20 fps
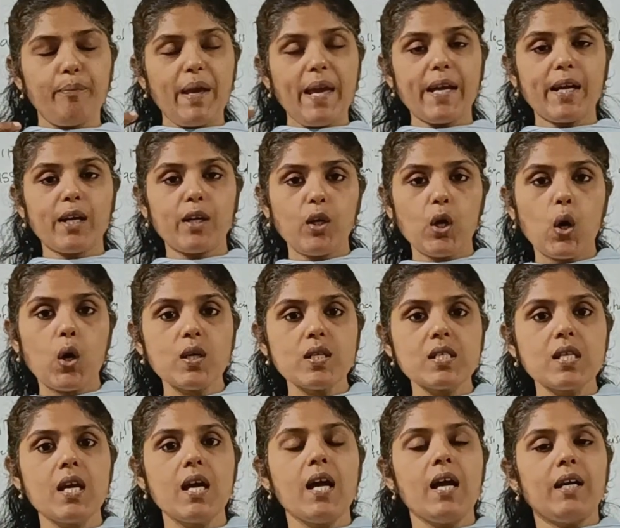make laws,
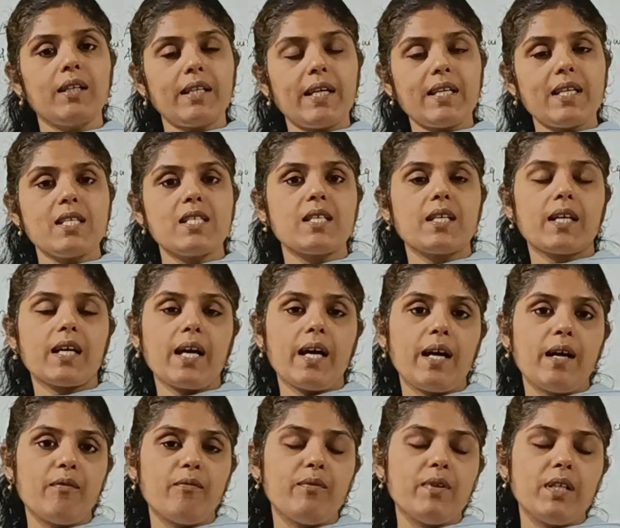that is
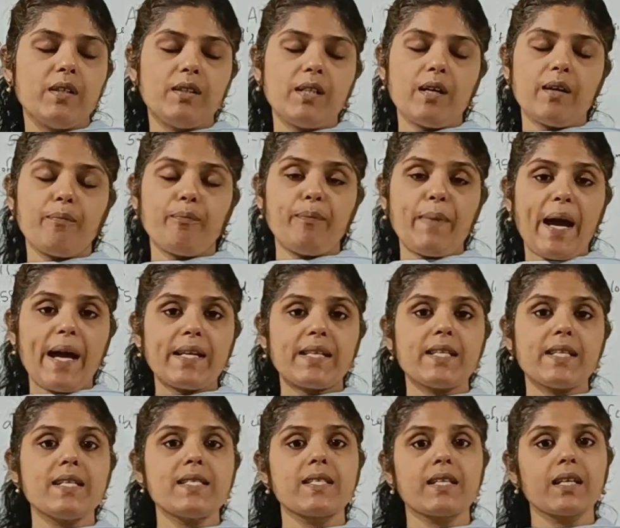the
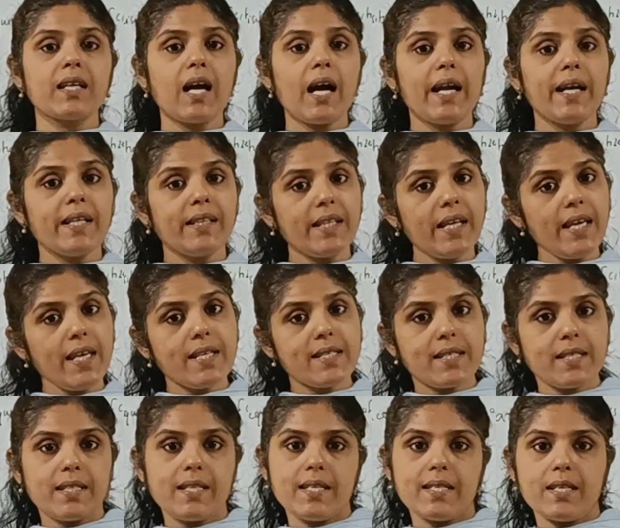matters regarding the
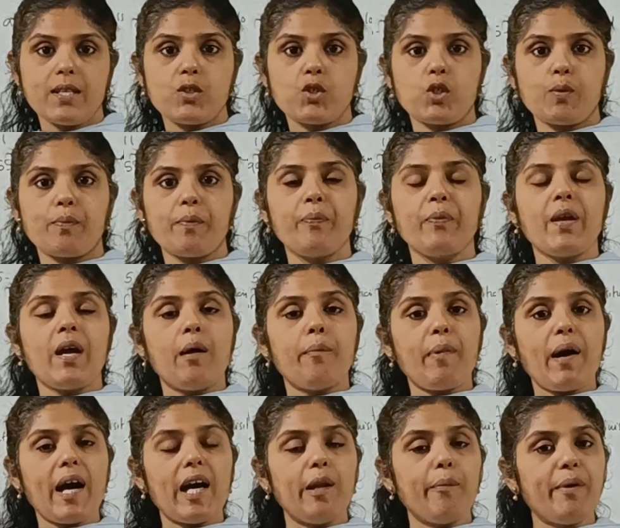citizenship.
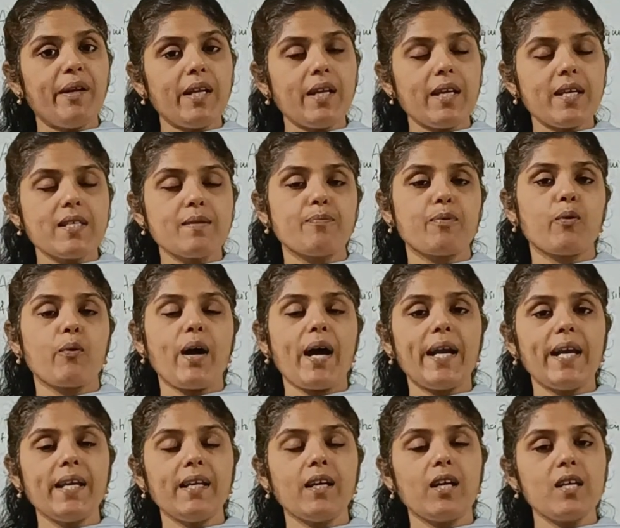Parliament is
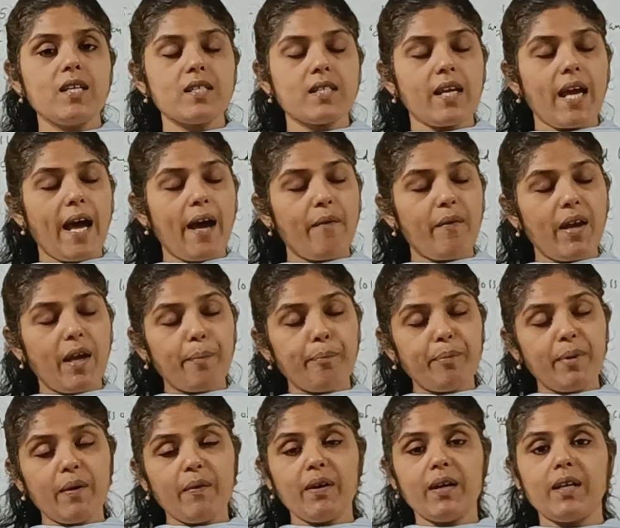have
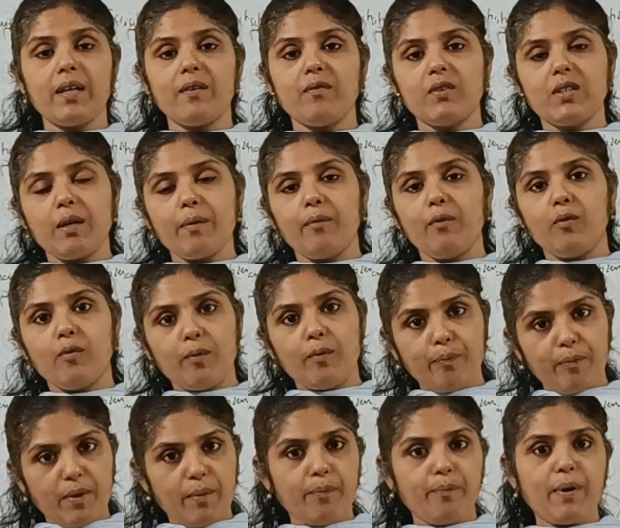empowered the
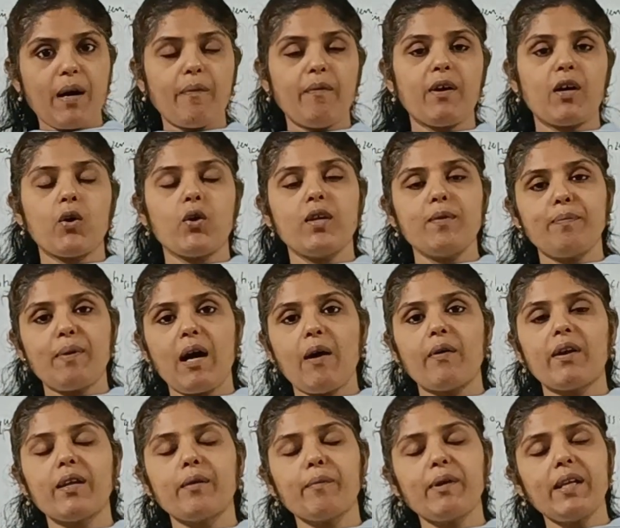power, or
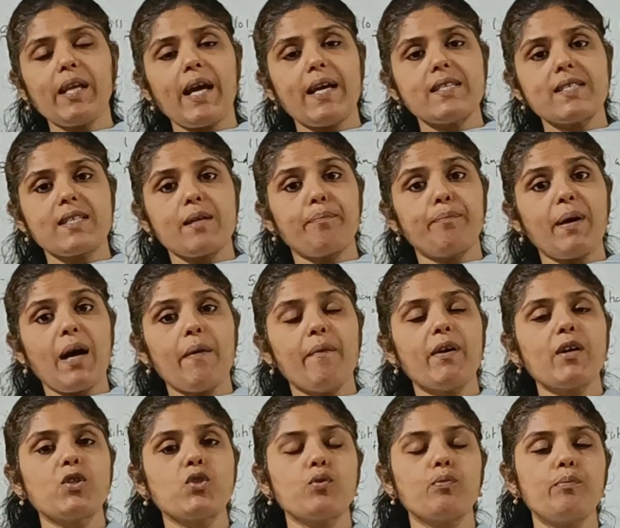Parliament has the
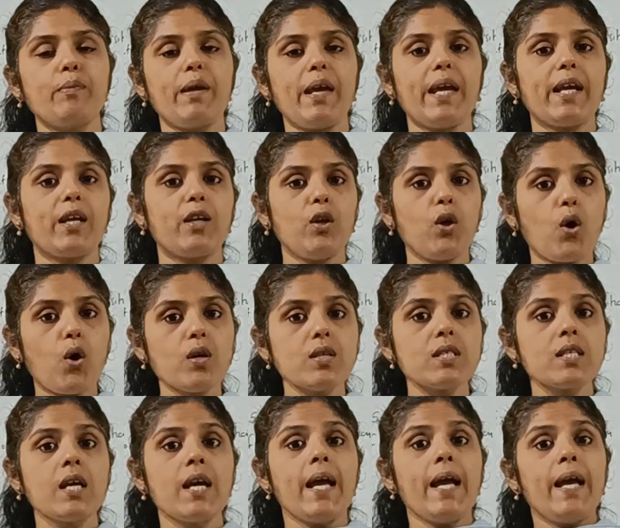power to make laws
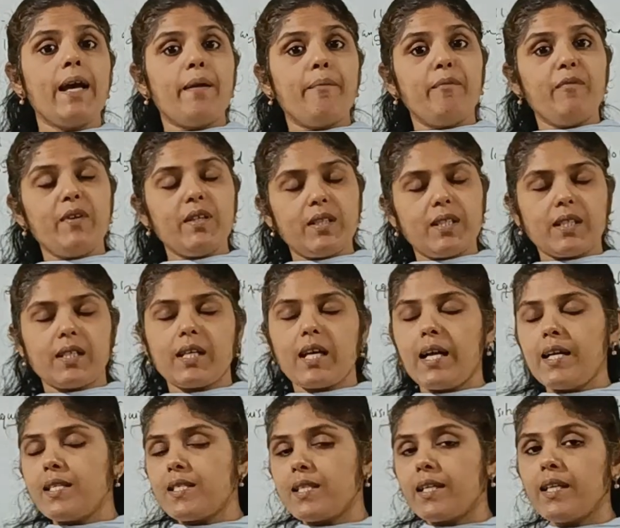with
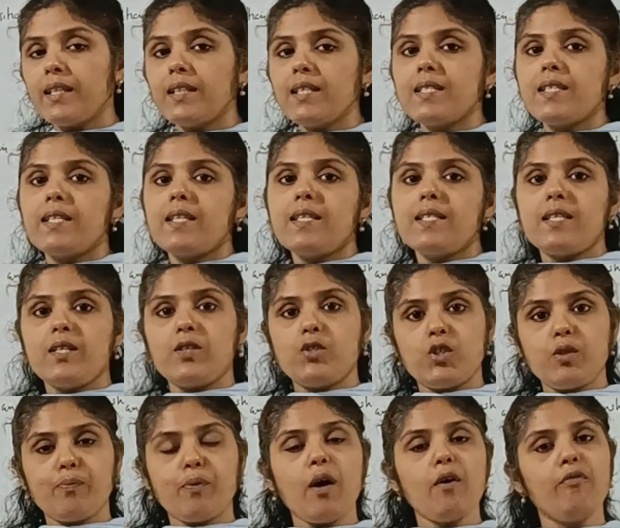concerning the
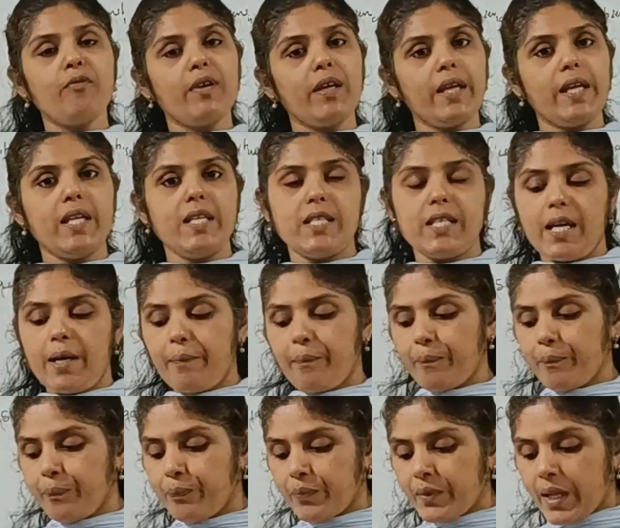citizenship of India.
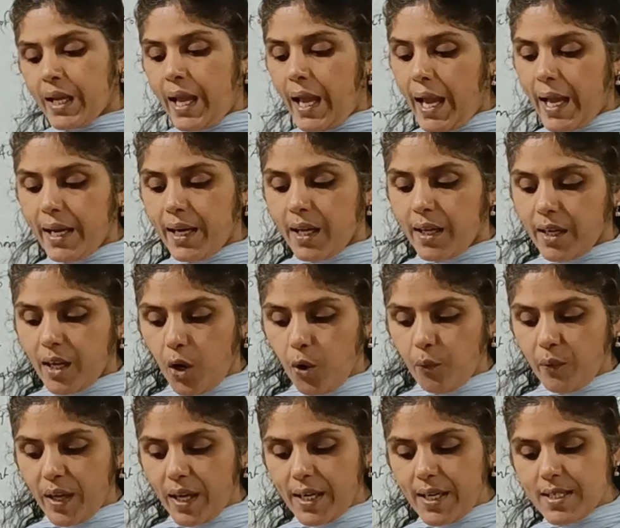And
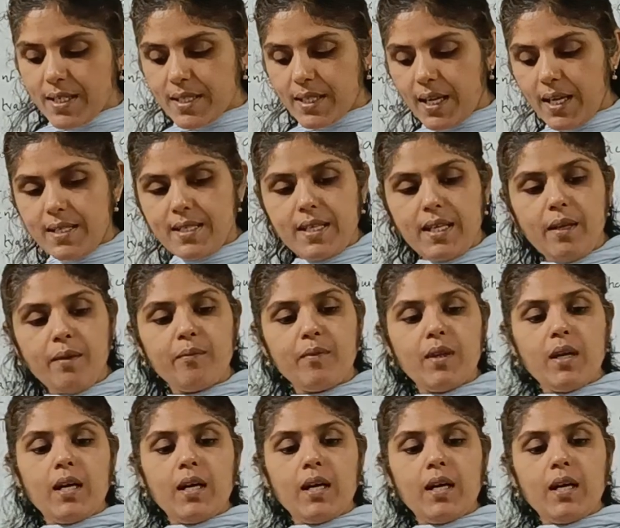now we are discussing